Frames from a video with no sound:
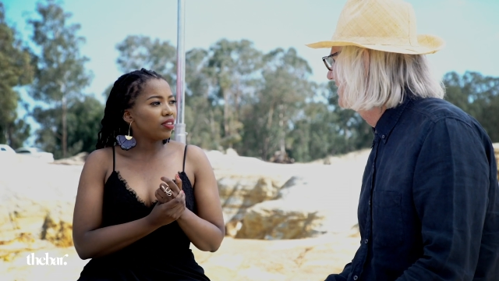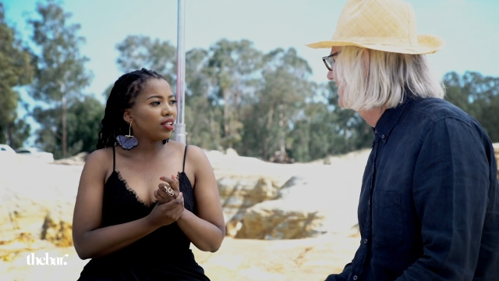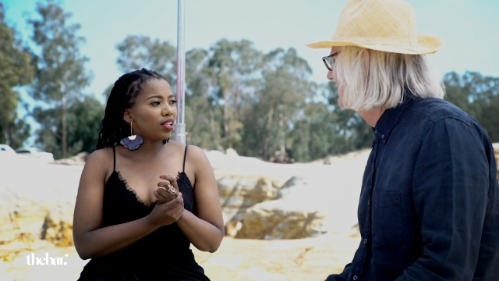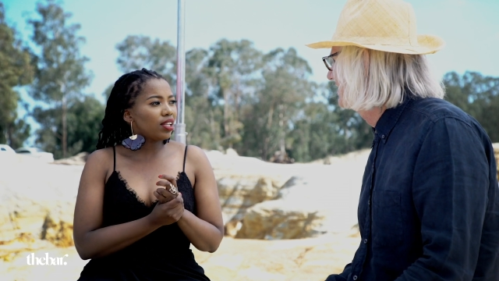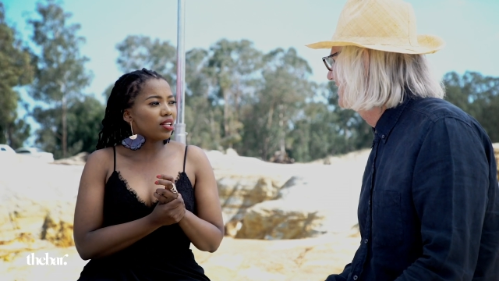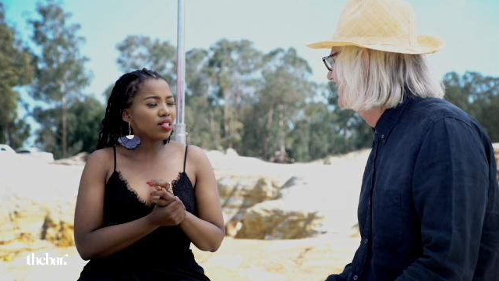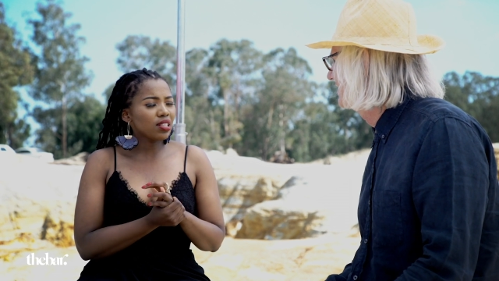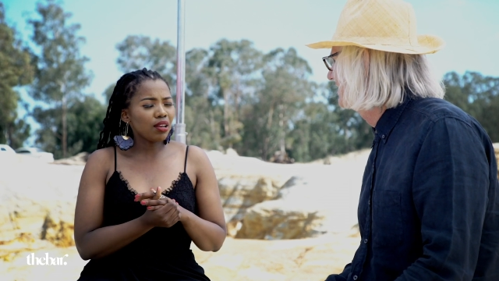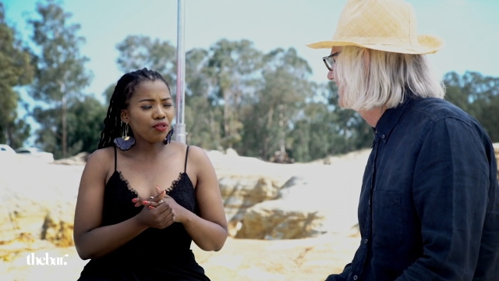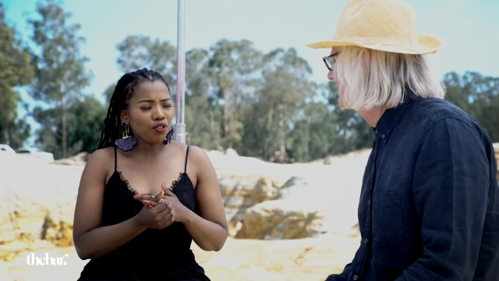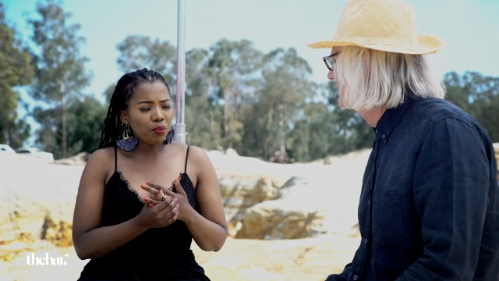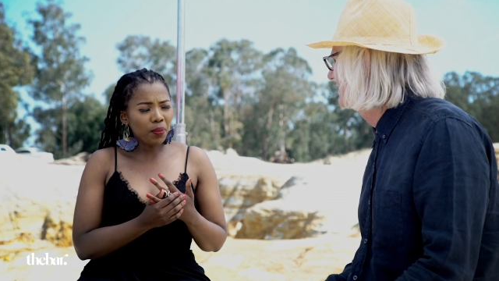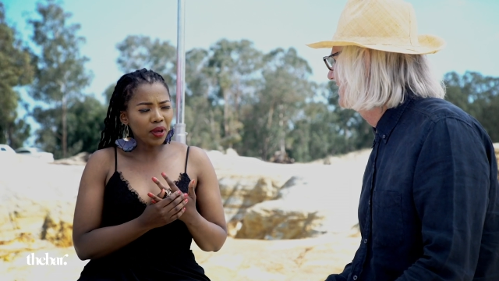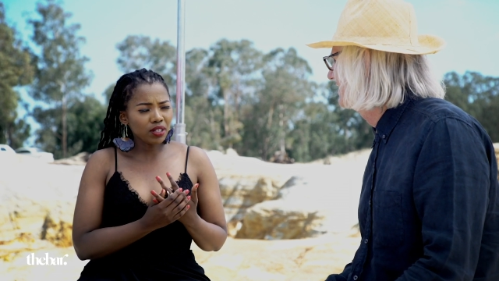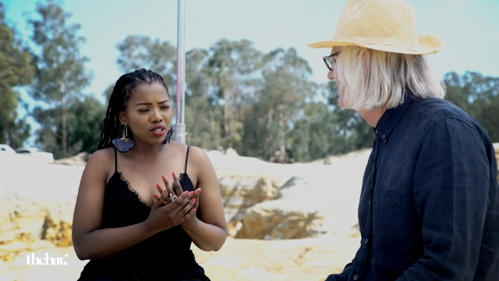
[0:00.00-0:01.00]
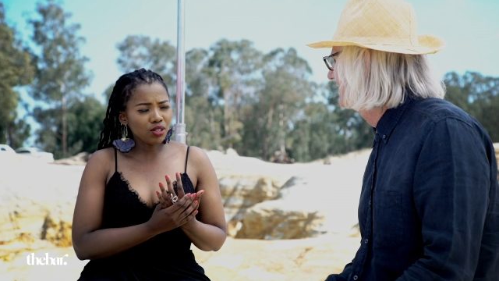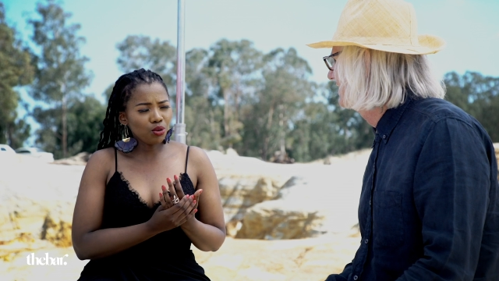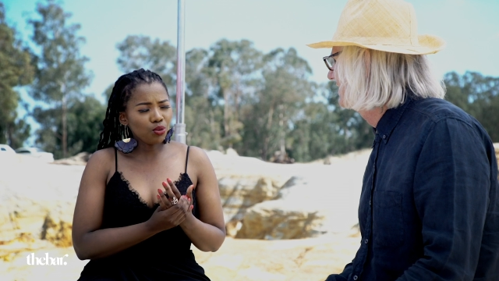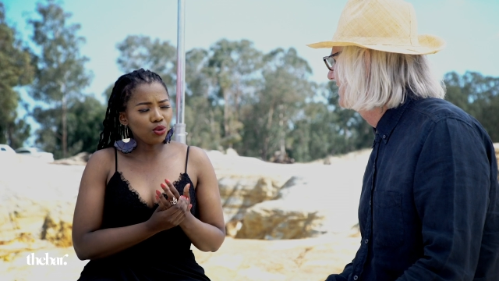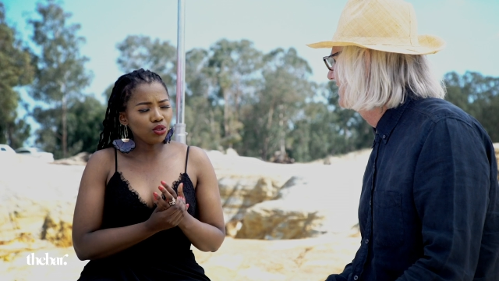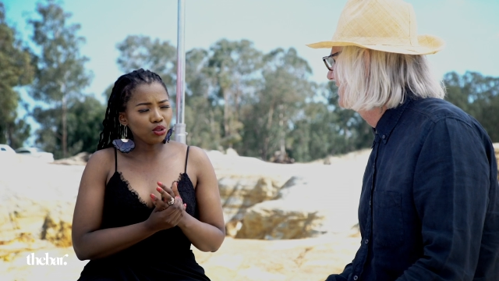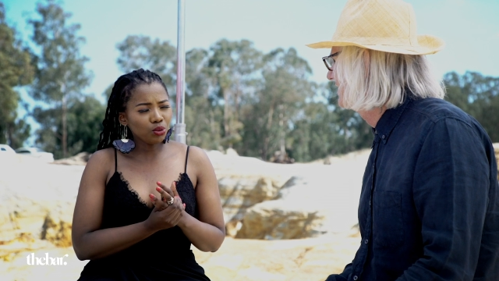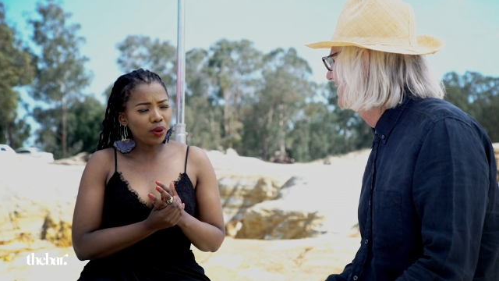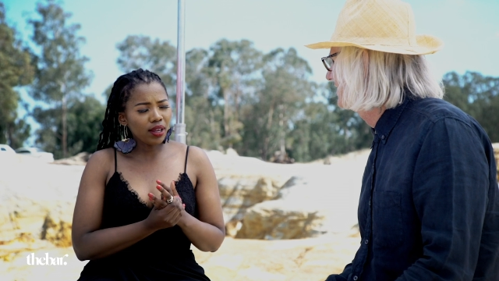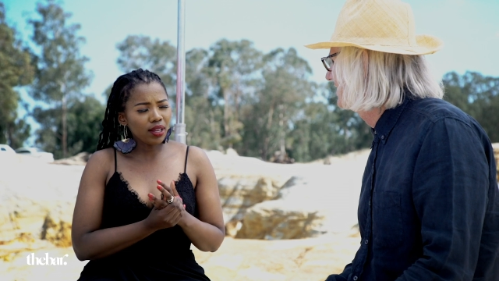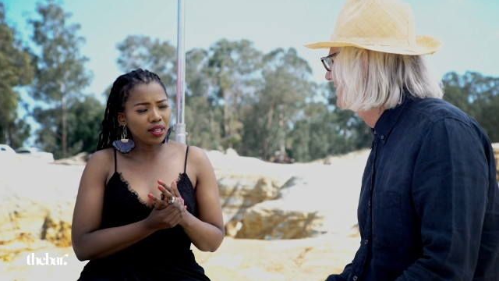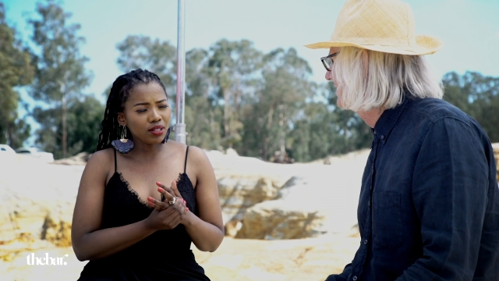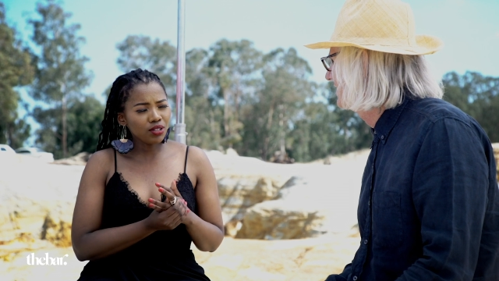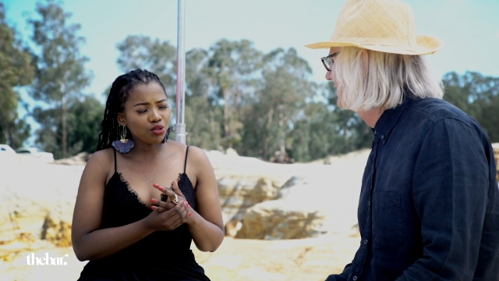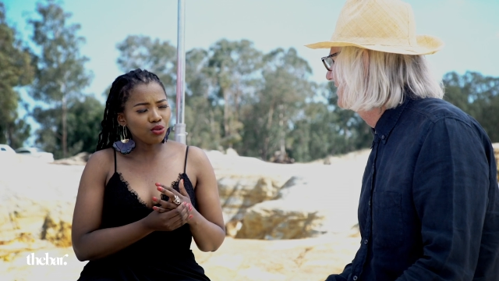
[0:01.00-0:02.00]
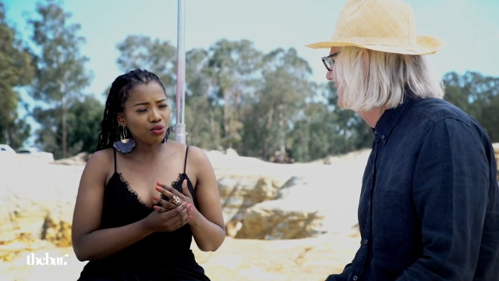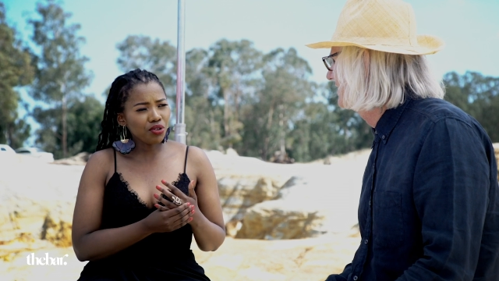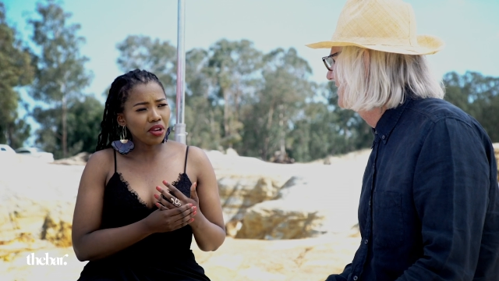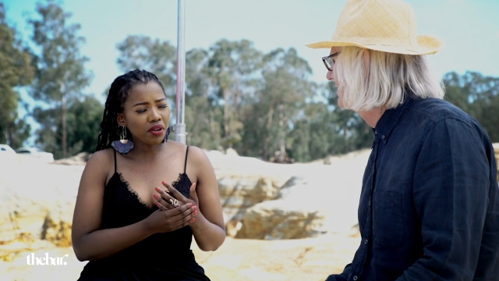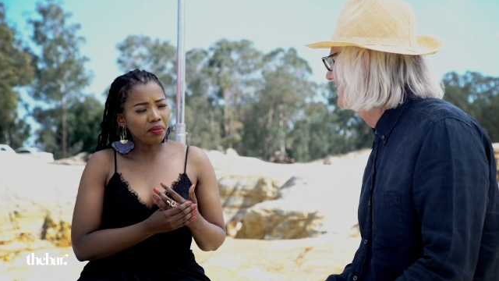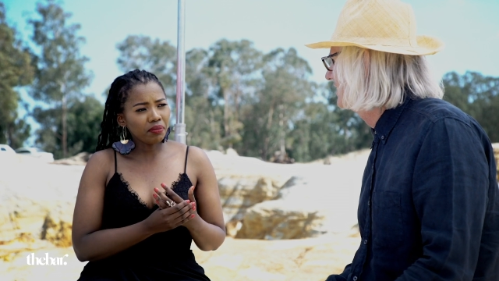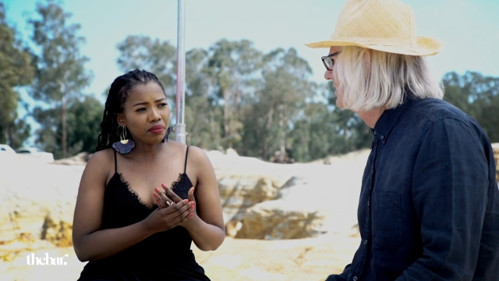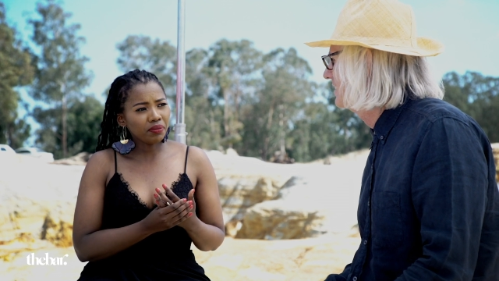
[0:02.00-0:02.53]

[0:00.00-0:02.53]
leaders that have impacted the world, why his story?